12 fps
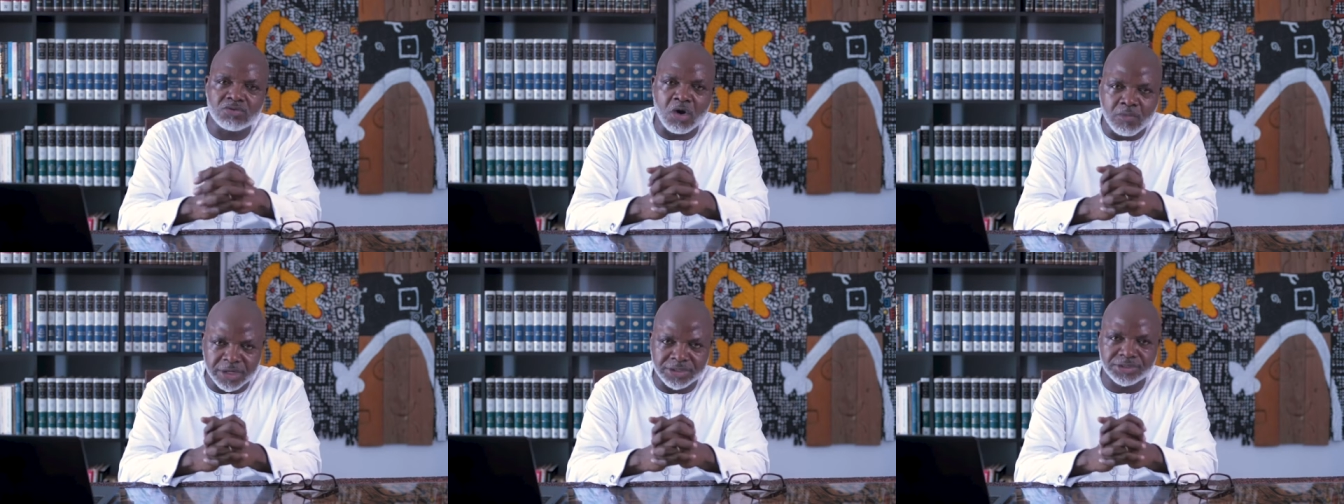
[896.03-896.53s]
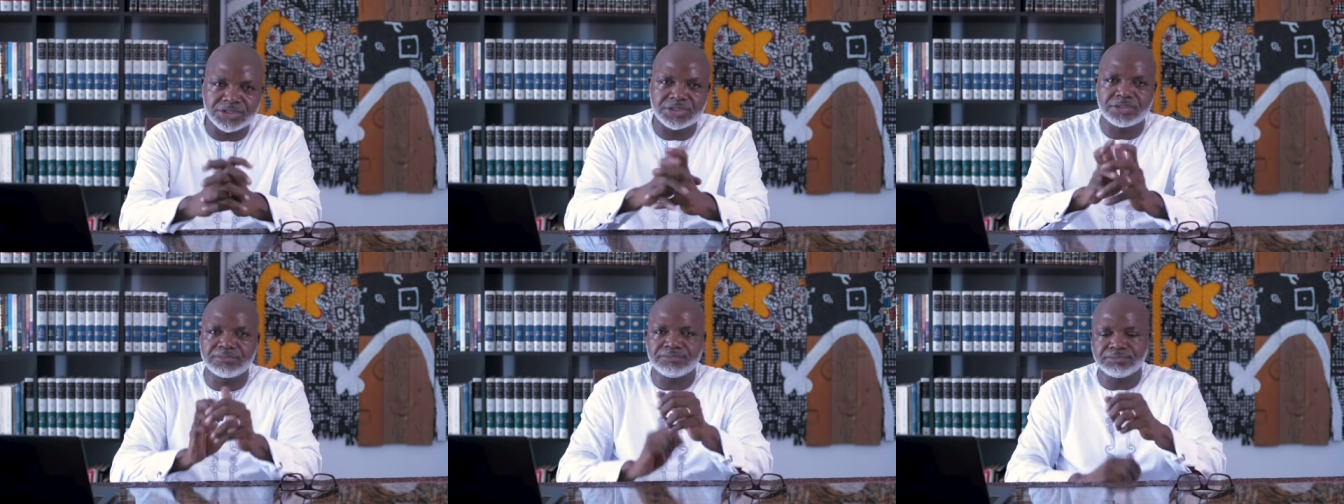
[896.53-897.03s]

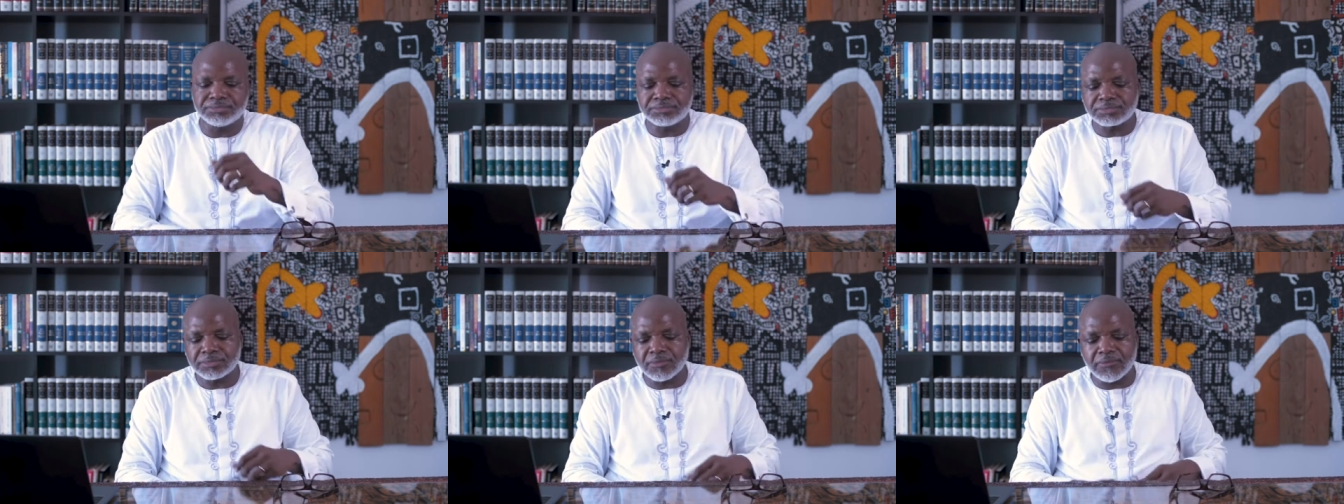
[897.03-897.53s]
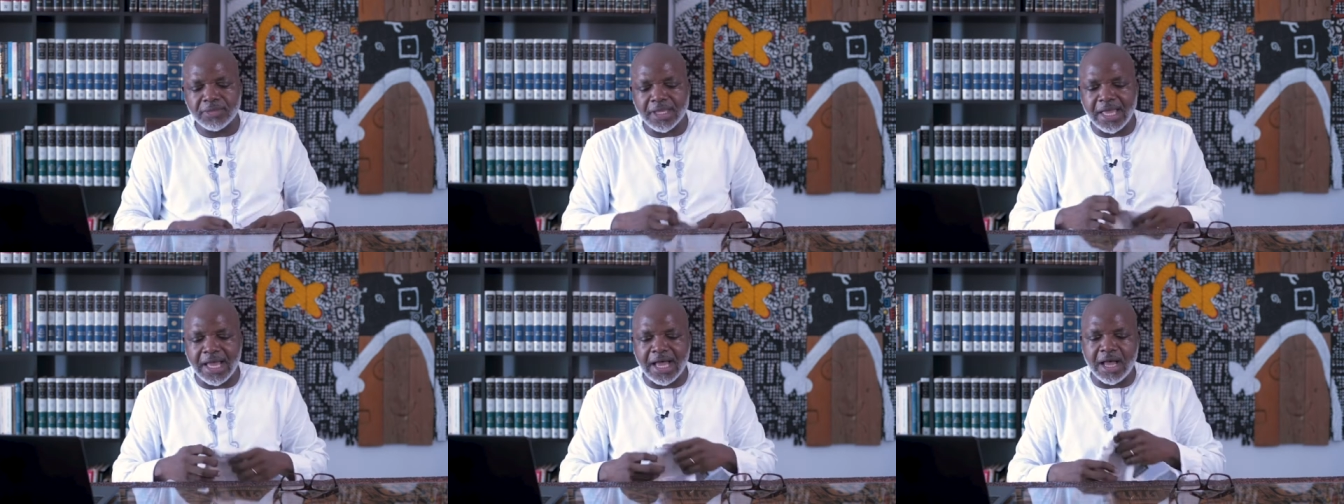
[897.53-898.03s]
Romans,
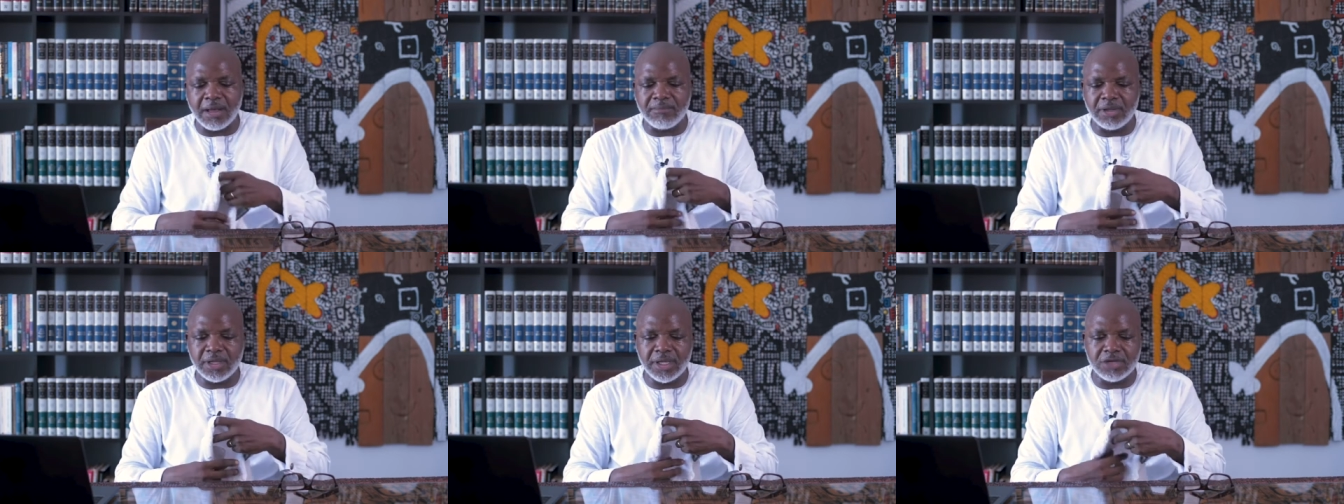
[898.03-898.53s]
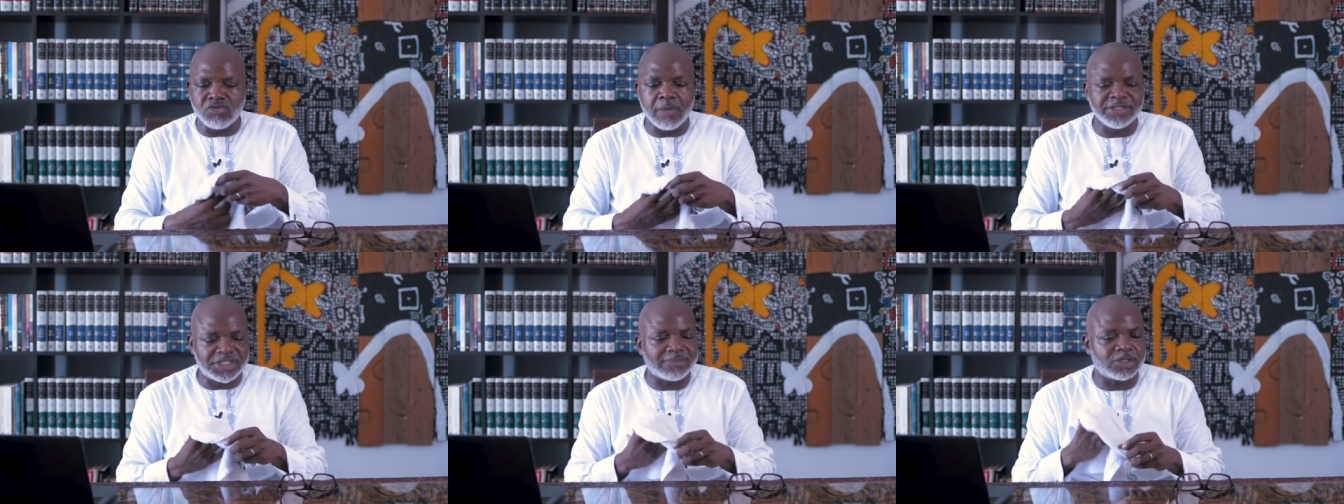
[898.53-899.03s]
um, in
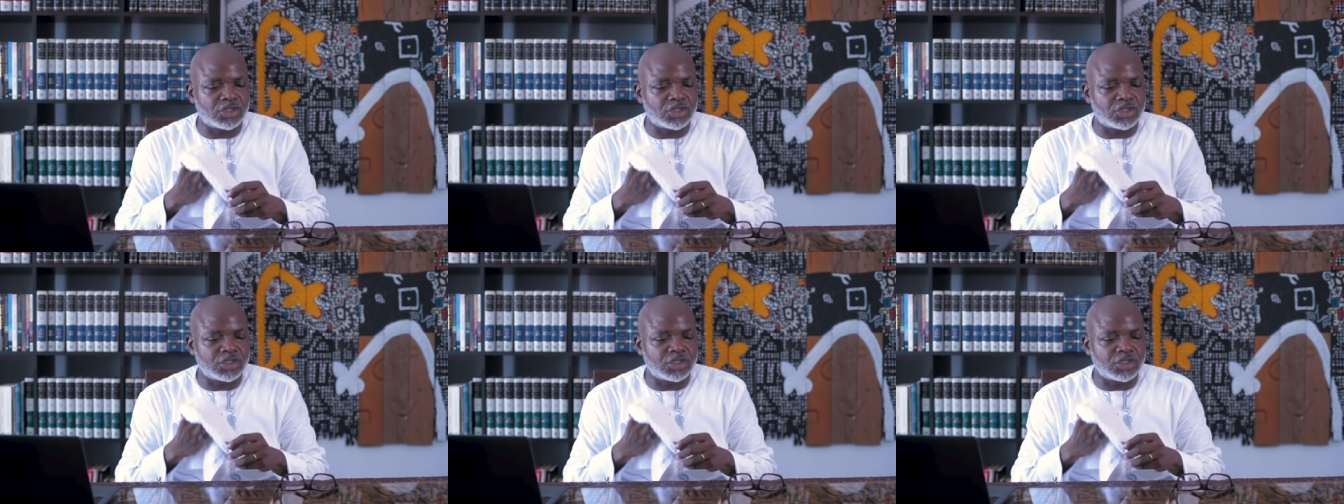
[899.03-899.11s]
Romans chapter